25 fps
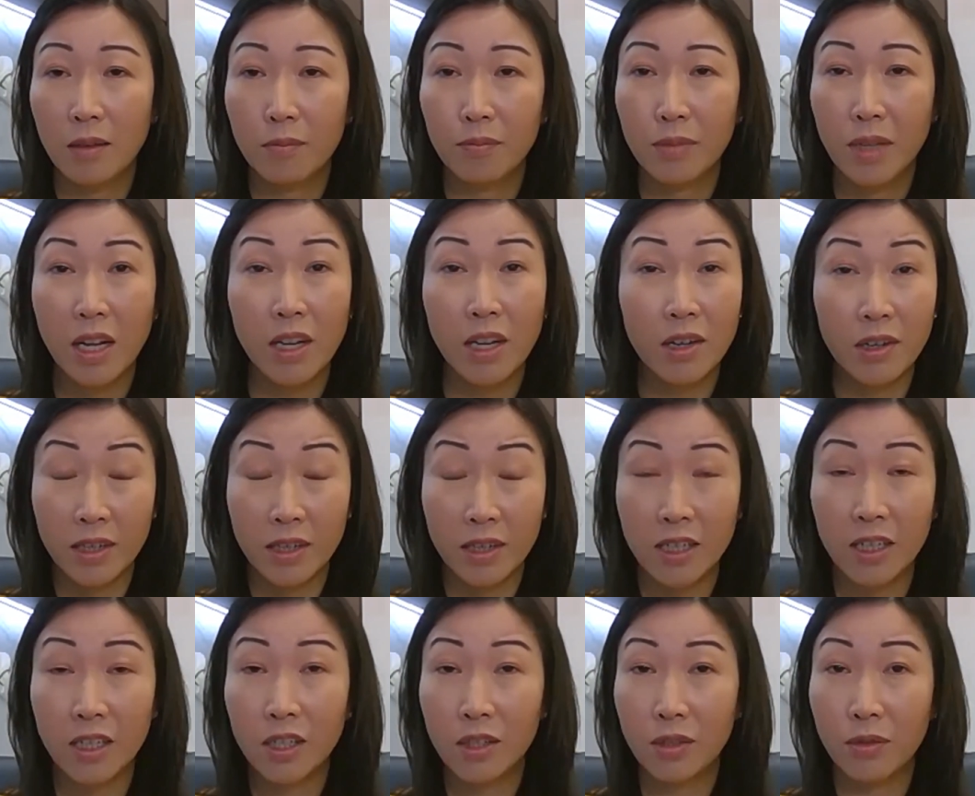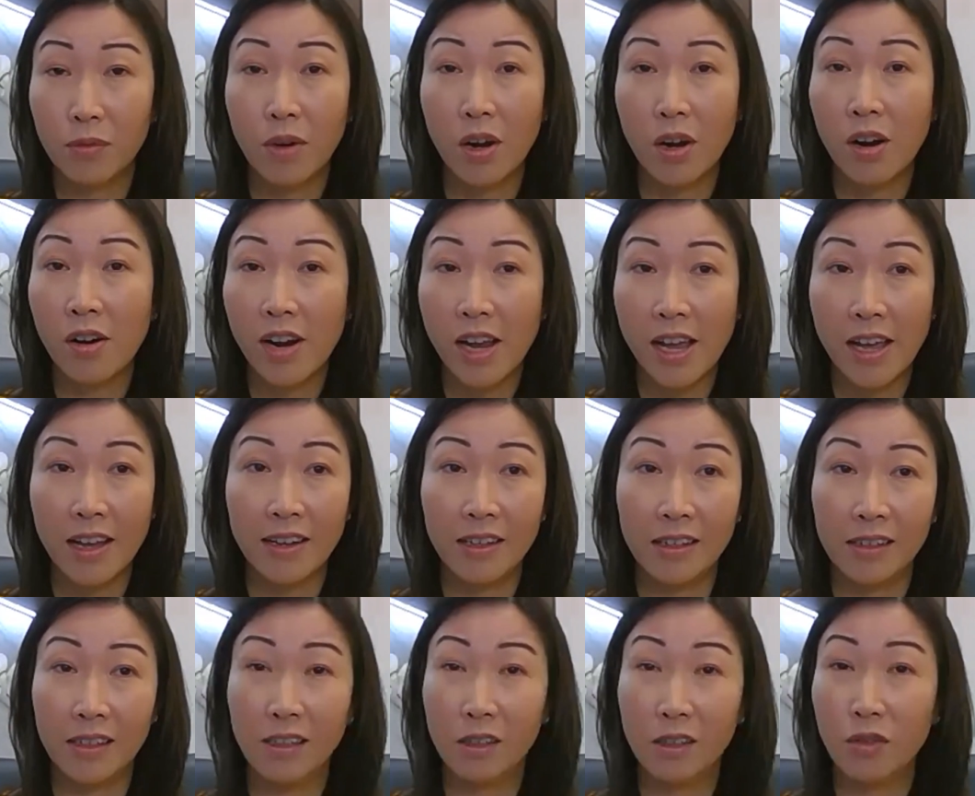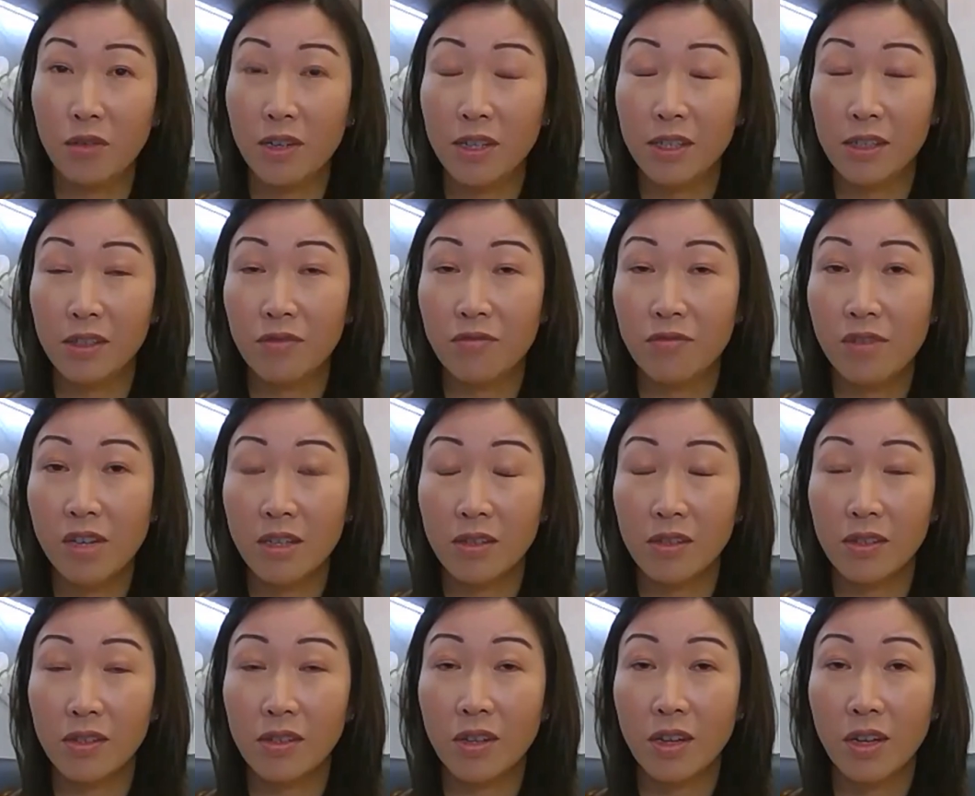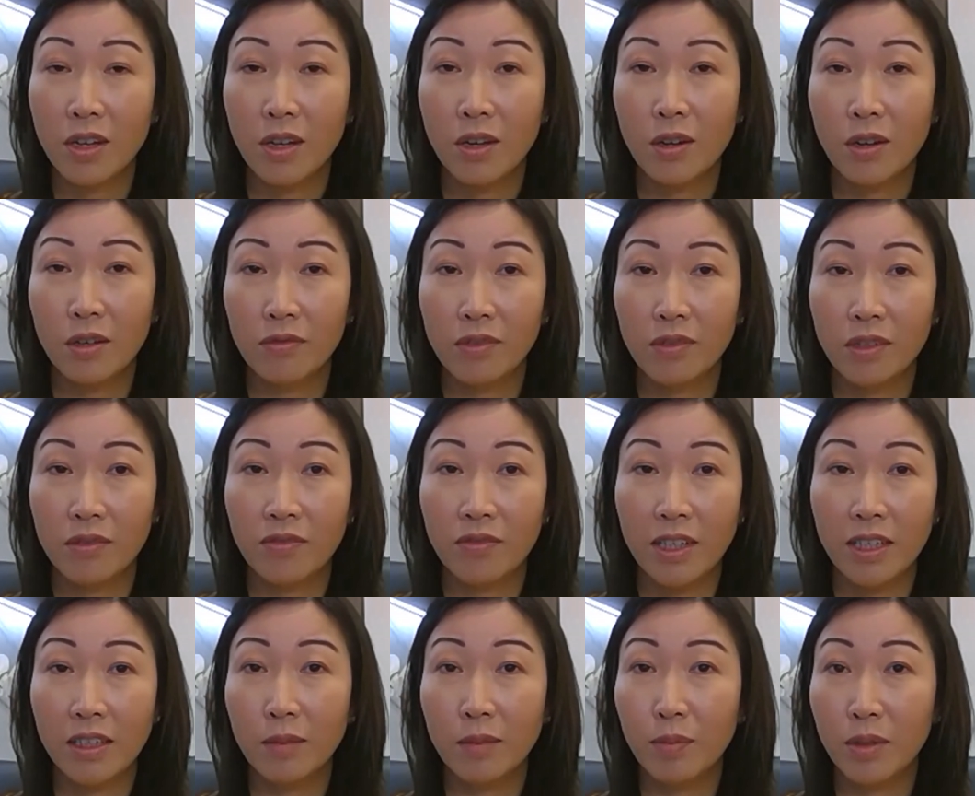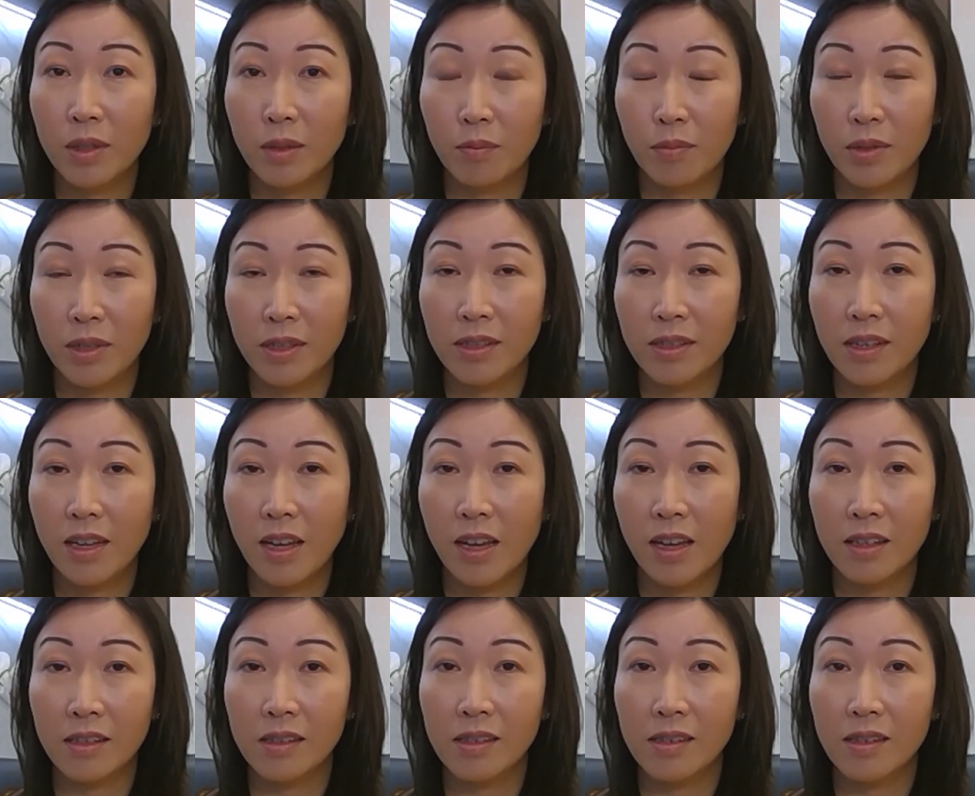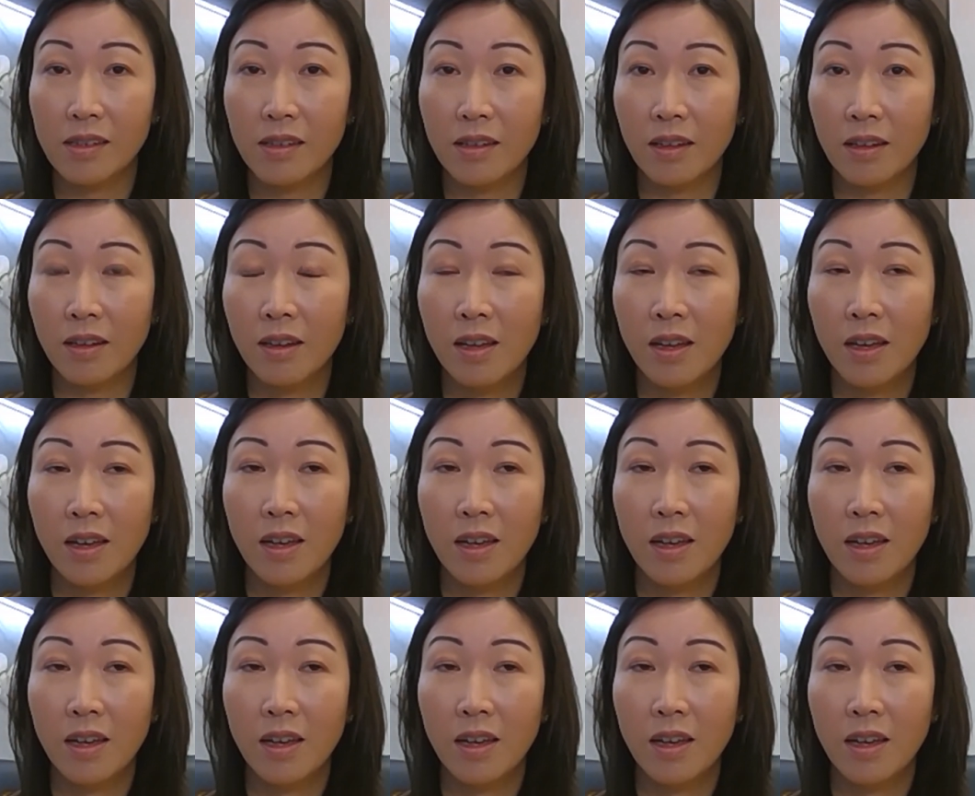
clearly you are at an increased risk of developing breast cancer,